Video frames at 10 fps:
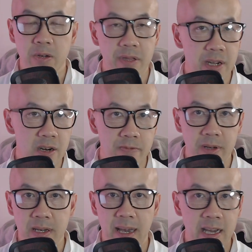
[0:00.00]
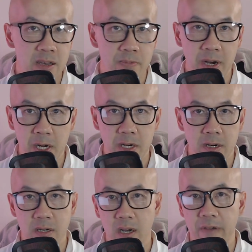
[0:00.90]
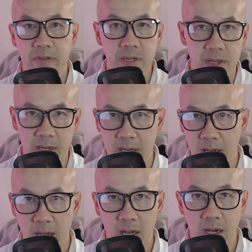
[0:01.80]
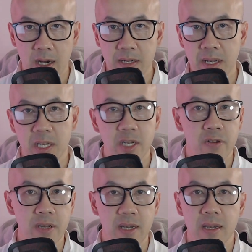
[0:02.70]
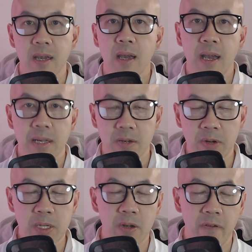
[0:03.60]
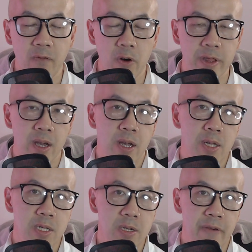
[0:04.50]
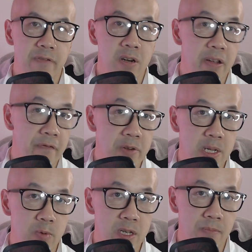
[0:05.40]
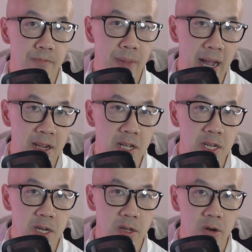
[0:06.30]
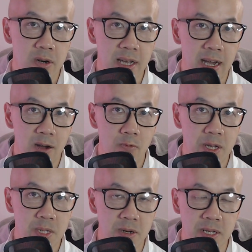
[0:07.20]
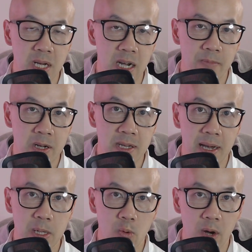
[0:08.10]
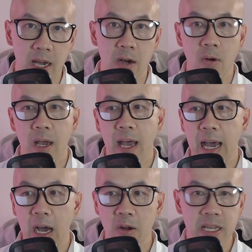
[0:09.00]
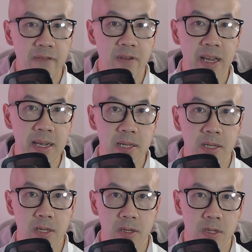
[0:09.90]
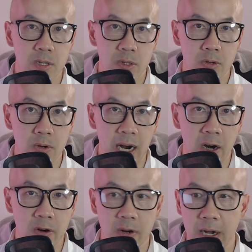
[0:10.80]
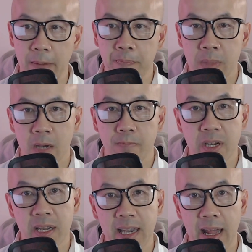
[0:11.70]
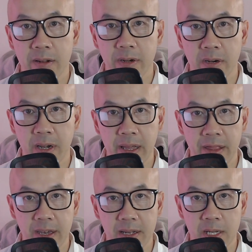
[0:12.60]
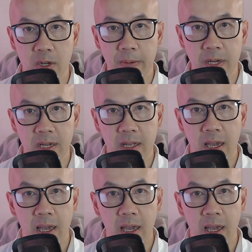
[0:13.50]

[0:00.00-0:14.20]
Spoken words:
therapy, acupuncture, obviously dentistry, and so on and so forth. So if you're looking for someone to manage your account, we can certainly talk about that as well. I'll leave links to our booking calendar in the description,